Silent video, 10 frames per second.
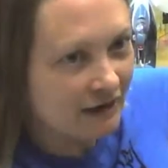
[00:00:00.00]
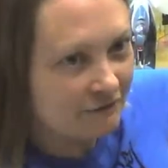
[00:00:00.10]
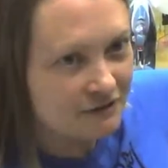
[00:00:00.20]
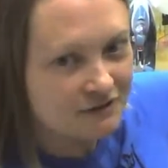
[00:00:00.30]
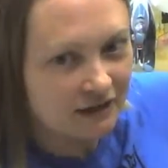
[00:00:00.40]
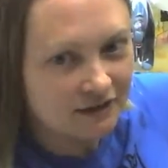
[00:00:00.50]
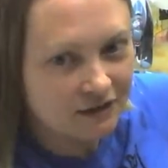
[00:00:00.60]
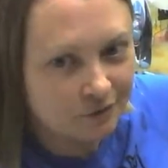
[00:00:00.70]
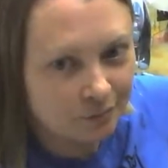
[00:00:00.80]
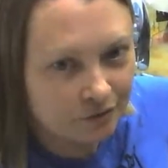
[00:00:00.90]
have this
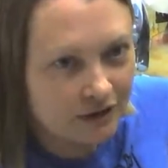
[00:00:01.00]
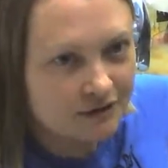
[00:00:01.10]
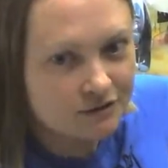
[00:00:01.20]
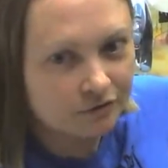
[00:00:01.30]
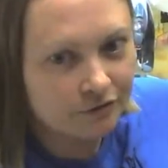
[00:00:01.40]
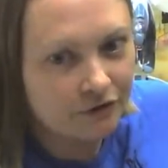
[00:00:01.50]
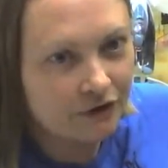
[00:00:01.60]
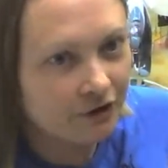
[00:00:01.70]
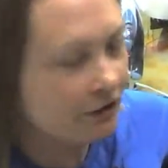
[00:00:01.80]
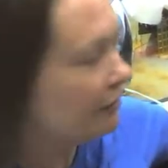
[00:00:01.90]
IKEA bookcase over
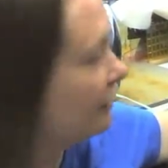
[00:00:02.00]
there,